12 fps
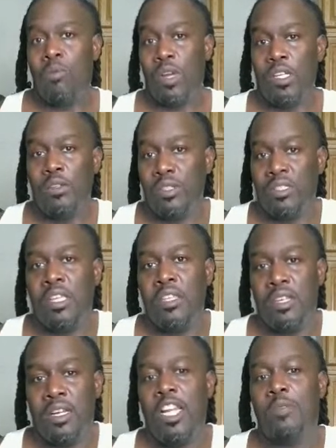But when you
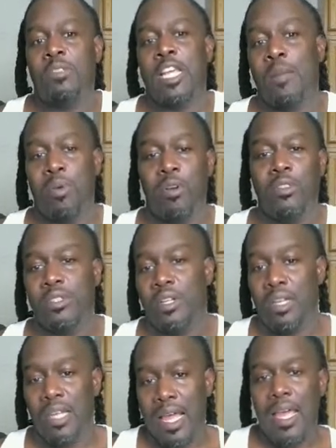see the clips that are
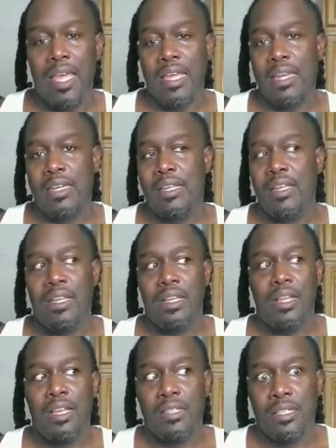posted online,
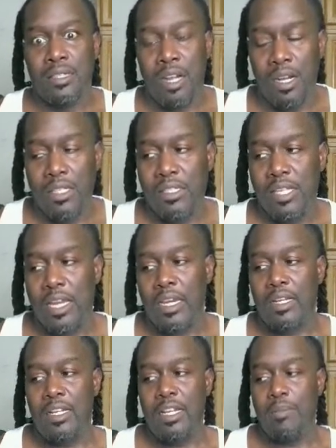it's a
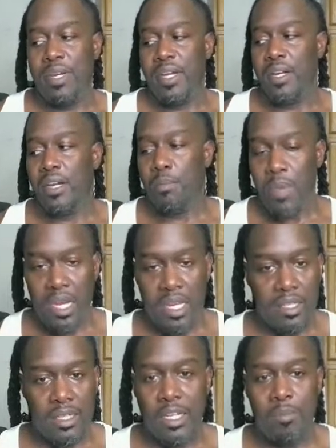30-second clip here, a
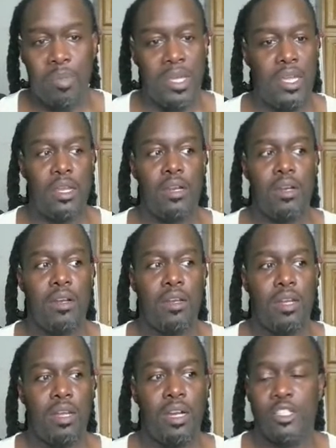minute clip
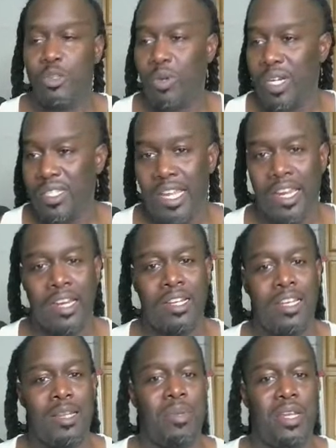here, a
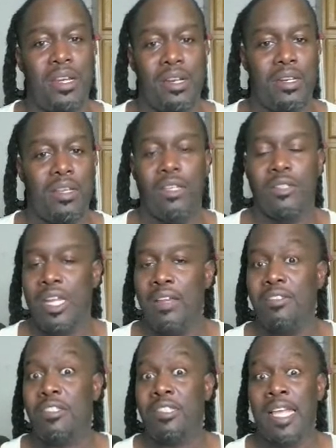20-second clip here.
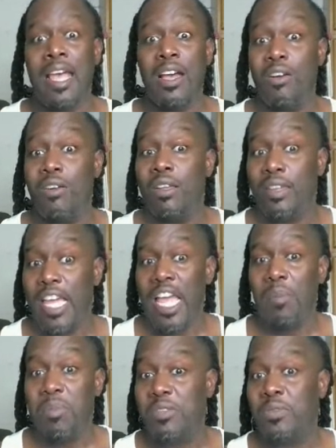So they sat
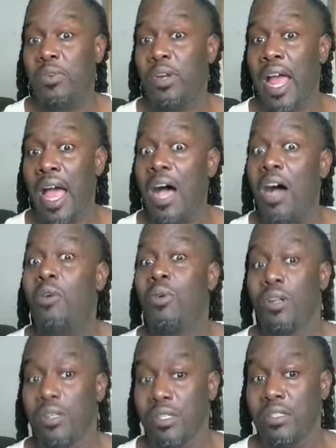on campus for
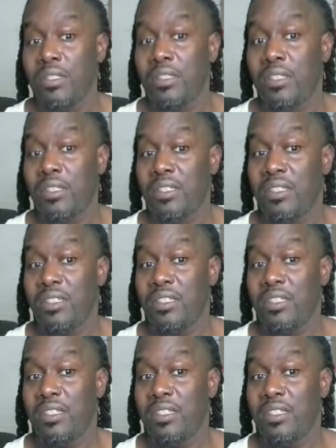hours.